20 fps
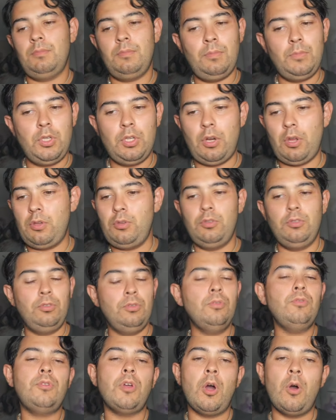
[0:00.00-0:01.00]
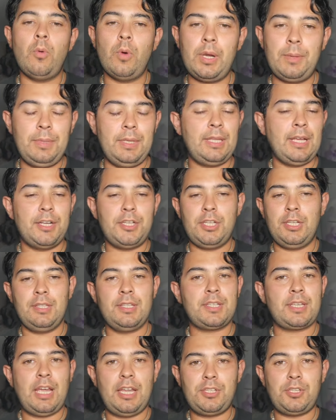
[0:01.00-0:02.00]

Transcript: You don't want to be touching this guy.